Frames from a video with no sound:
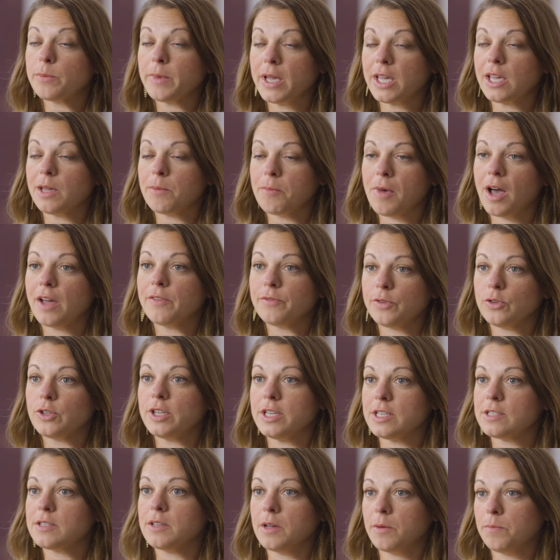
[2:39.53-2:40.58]
making
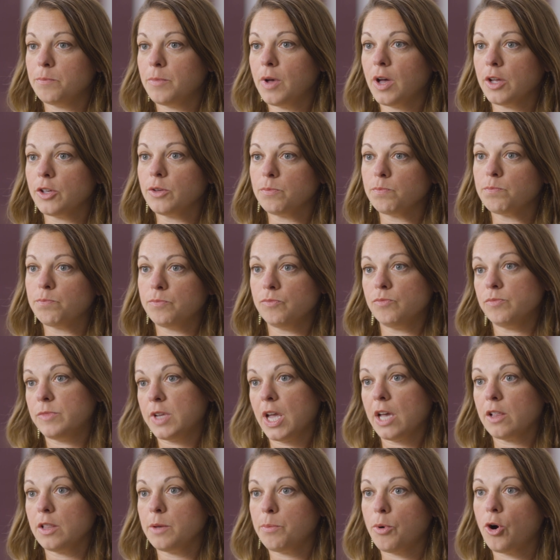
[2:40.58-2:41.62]
mindfulness a
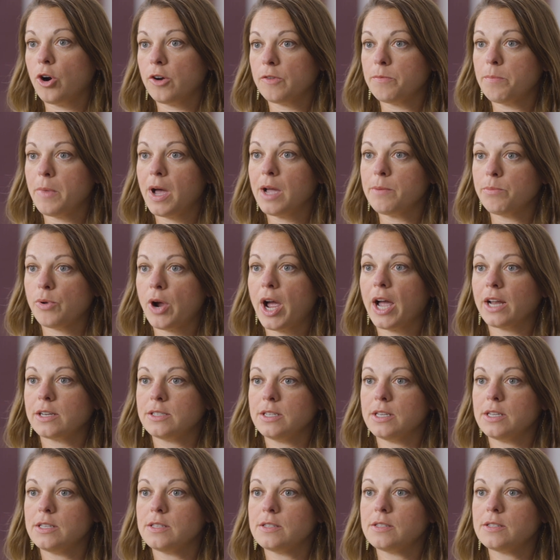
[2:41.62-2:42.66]
daily part of my
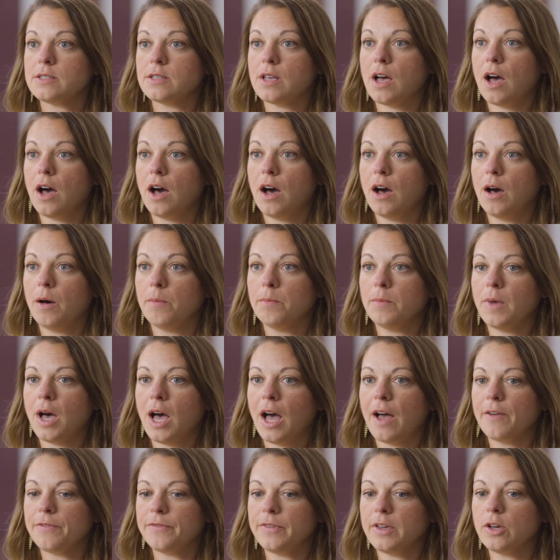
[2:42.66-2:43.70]
practice,
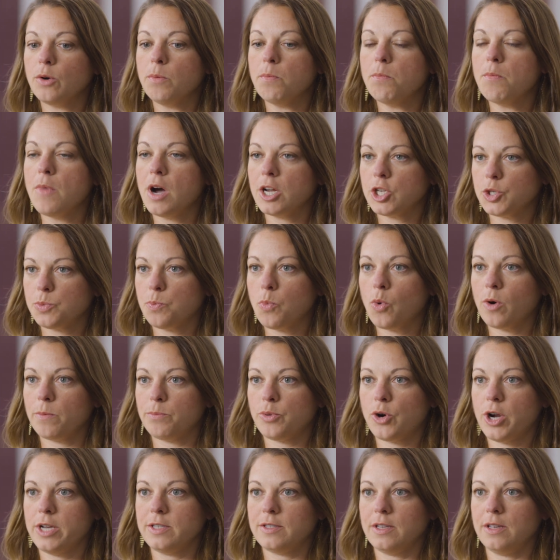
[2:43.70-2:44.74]
I feel much more
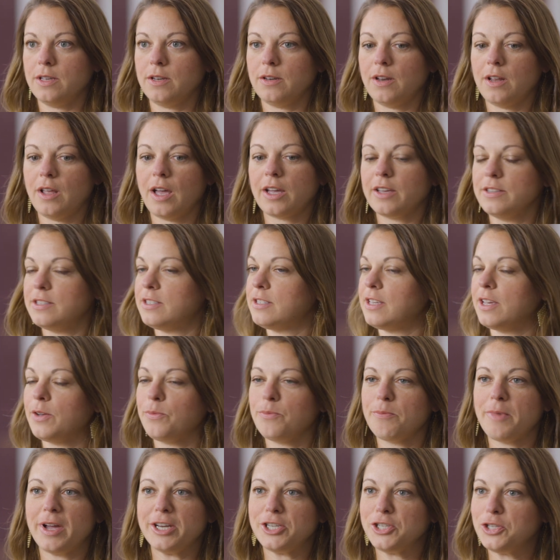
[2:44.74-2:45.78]
present. I can see it
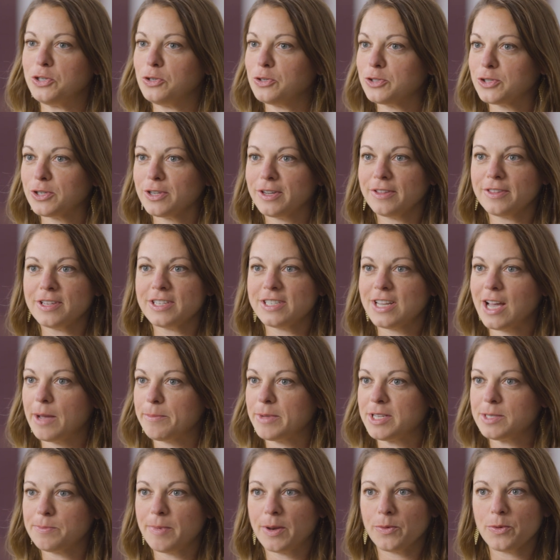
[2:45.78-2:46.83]
with my children, the time
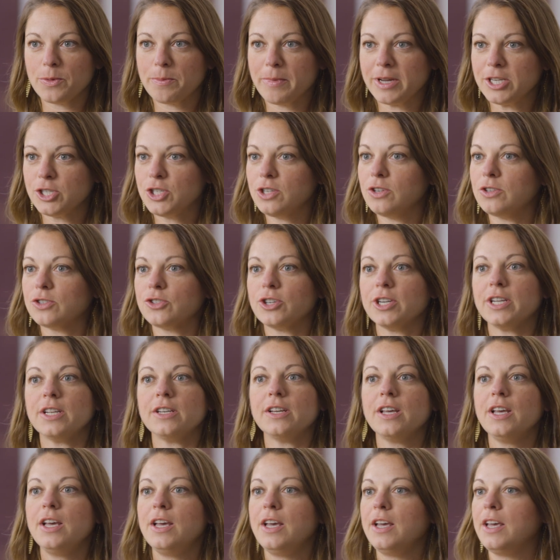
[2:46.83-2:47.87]
I spend with my children,
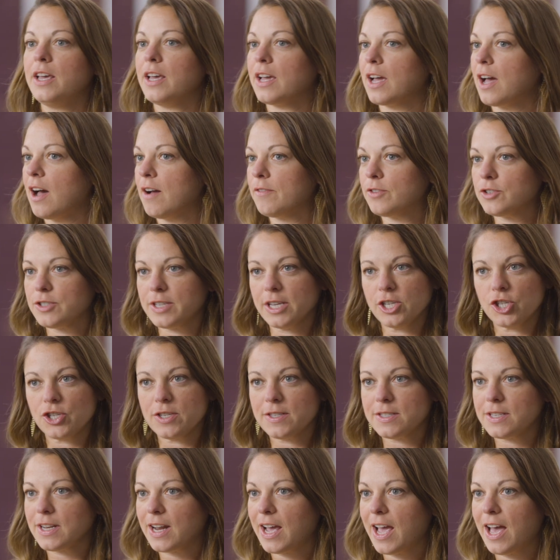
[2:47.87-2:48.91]
and
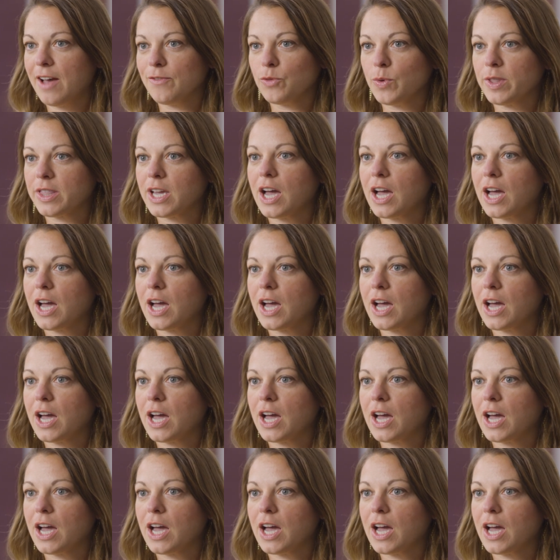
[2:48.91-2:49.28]
conversations that I have with